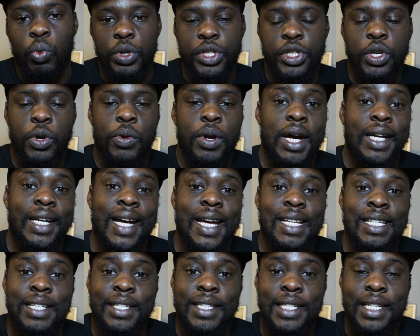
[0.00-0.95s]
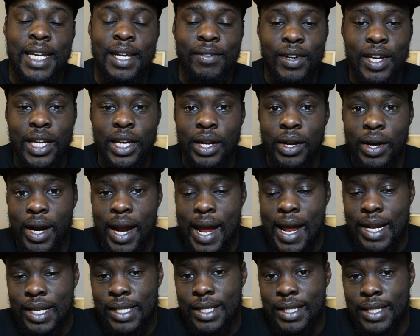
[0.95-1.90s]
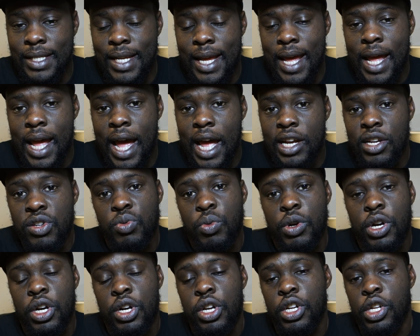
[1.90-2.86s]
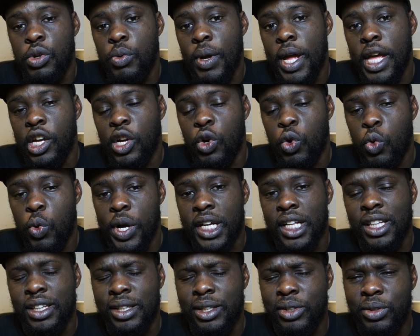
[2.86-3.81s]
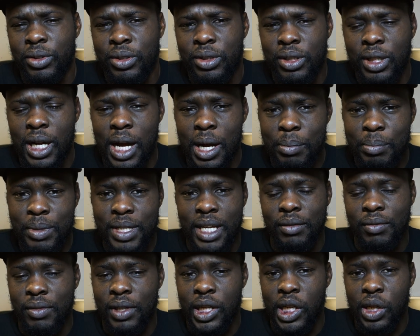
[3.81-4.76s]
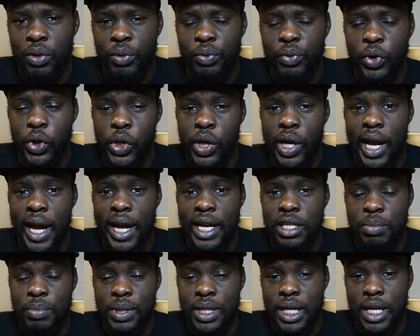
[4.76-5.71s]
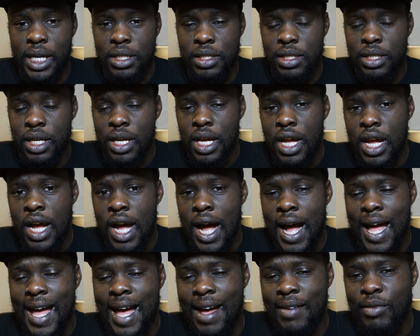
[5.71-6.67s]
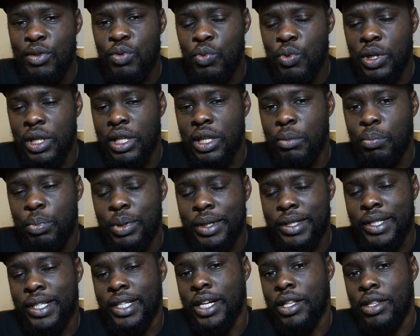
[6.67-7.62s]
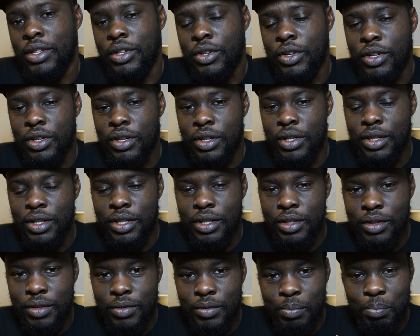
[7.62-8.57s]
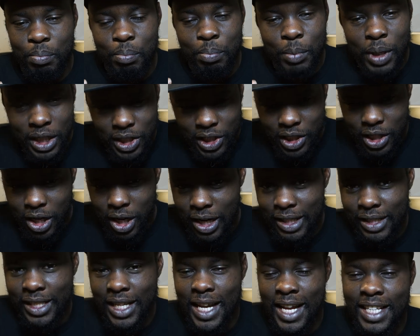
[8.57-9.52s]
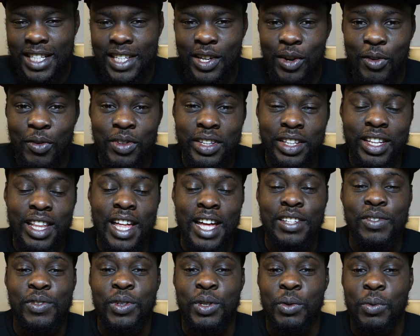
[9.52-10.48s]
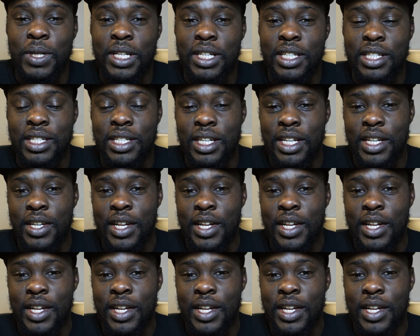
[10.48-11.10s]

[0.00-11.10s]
What's going on, guys? It's David here, and today I just wanted to do a quick little update video for you guys because I haven't really put together much content over the last few weeks,